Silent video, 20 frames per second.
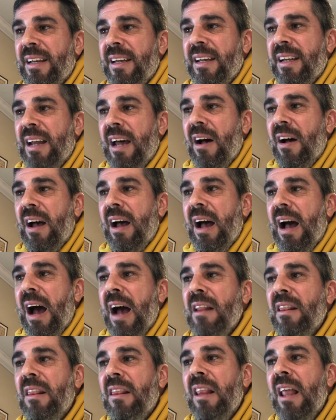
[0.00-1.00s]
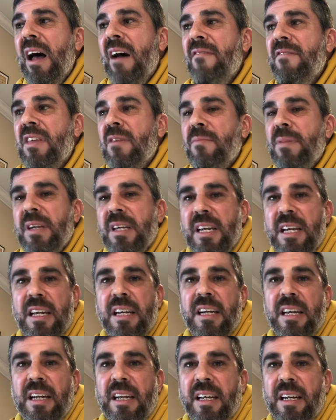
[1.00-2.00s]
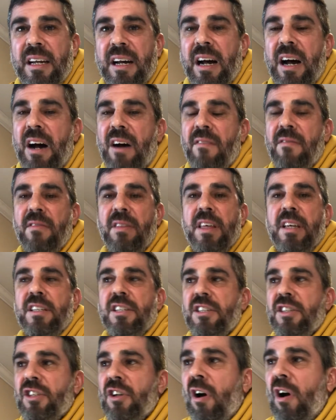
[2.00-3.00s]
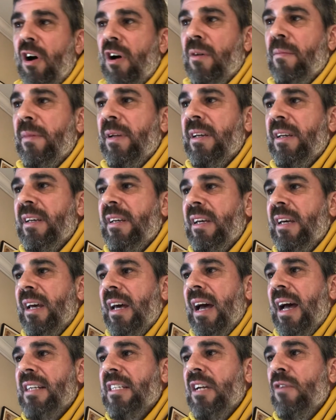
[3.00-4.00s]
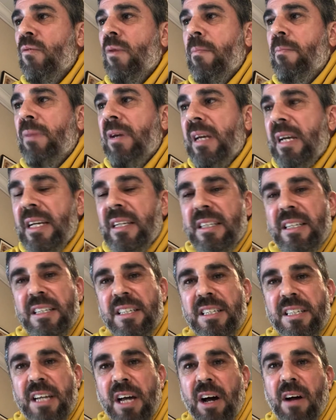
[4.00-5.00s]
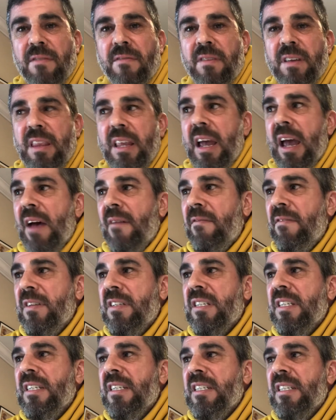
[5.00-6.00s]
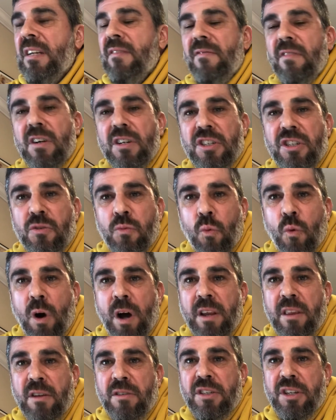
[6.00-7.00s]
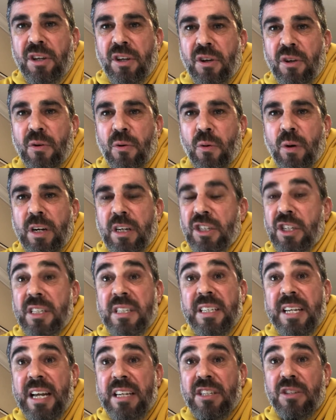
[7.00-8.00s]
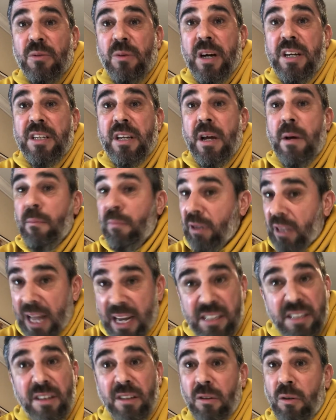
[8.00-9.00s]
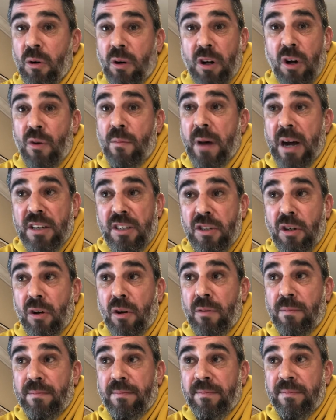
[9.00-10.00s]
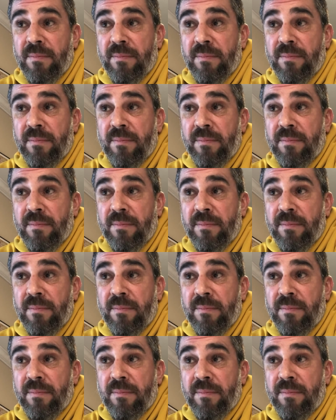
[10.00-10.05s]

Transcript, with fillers: Now, I love the beginning of this psalm as it repeats itself in the emphasis in verses 1 and 2, where it just says to us, Bless the Lord, O my soul,